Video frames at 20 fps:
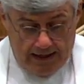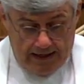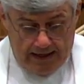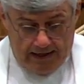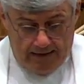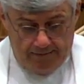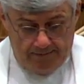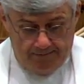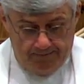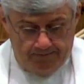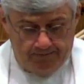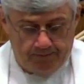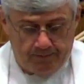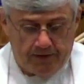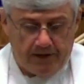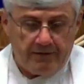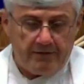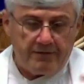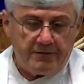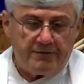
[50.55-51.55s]
And
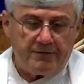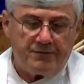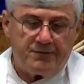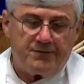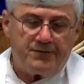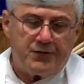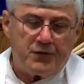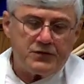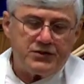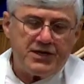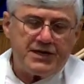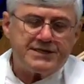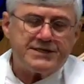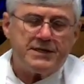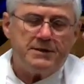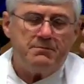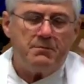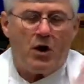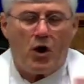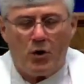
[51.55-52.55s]
for just
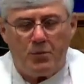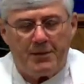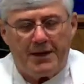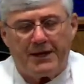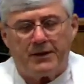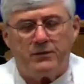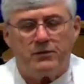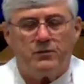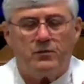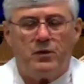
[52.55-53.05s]
a moment,